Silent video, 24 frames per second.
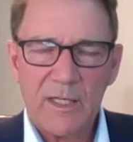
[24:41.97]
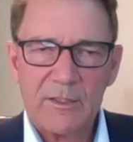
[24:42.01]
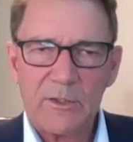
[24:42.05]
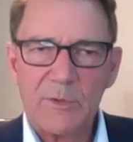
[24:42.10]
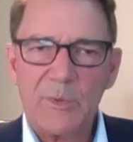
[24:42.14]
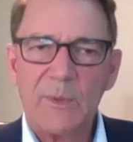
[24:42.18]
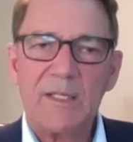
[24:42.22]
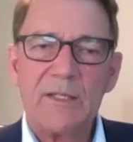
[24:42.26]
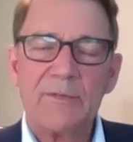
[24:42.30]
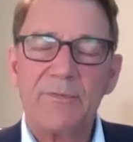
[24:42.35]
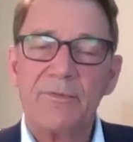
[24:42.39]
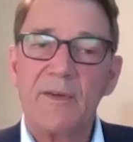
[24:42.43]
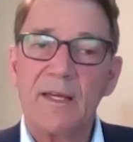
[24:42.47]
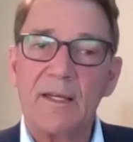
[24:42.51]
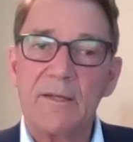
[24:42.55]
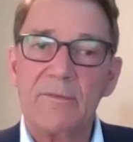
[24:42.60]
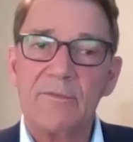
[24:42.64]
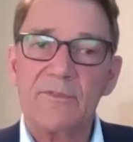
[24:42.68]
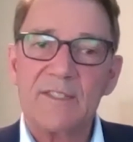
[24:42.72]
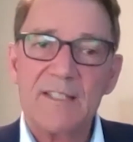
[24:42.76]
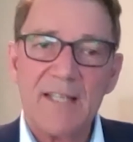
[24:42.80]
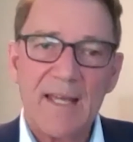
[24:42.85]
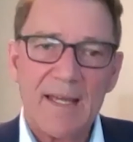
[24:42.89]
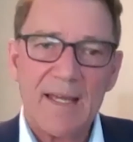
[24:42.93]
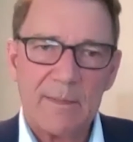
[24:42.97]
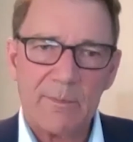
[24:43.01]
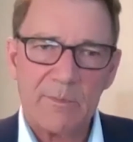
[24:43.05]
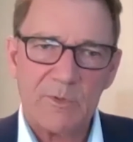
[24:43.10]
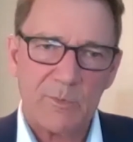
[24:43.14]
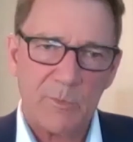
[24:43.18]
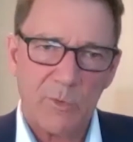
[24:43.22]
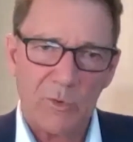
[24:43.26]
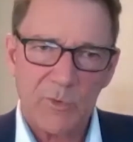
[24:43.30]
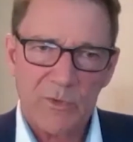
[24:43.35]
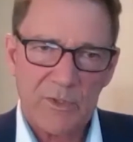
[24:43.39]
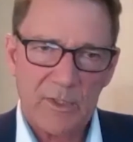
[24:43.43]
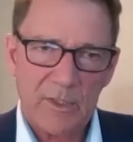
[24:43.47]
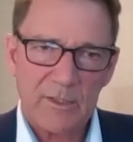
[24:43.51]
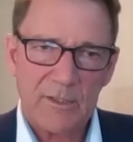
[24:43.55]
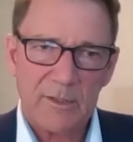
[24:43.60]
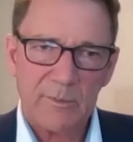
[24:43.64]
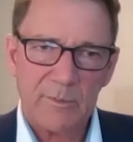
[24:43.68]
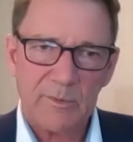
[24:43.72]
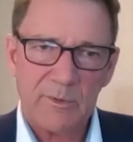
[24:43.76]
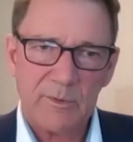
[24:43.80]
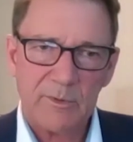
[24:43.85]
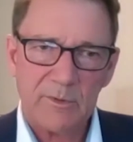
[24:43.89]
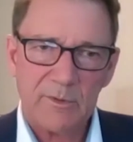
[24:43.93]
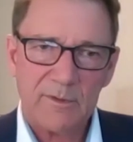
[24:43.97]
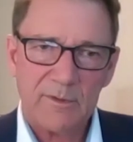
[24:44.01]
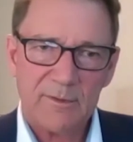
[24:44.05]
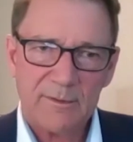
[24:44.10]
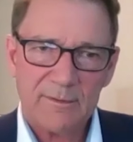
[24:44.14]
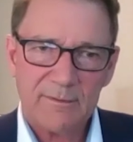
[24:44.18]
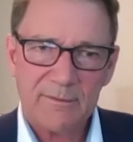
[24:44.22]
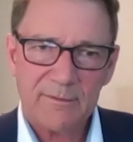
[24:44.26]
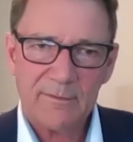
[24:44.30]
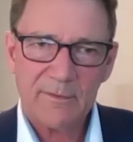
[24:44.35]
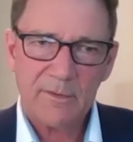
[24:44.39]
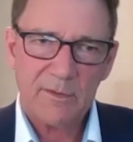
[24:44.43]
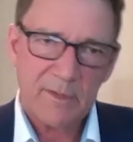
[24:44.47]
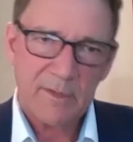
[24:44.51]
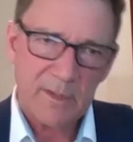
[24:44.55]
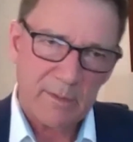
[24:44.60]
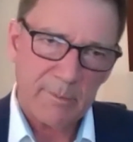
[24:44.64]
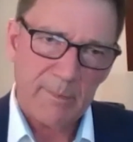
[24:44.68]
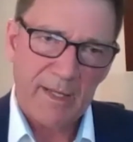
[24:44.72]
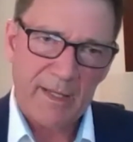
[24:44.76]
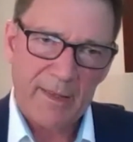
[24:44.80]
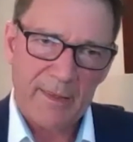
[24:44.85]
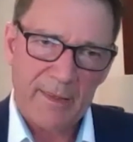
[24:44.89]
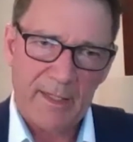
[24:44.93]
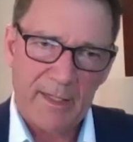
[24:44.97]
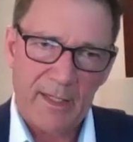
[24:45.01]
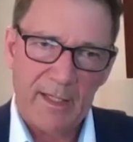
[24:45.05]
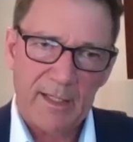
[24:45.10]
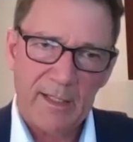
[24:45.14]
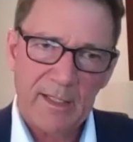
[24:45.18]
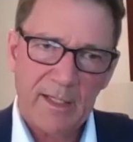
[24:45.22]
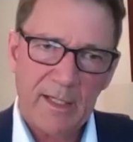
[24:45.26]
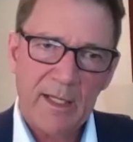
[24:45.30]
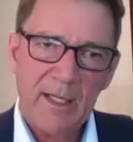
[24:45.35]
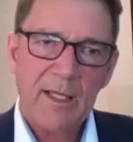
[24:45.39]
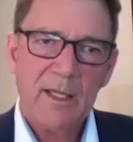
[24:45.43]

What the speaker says: 25 times more soluble than methane.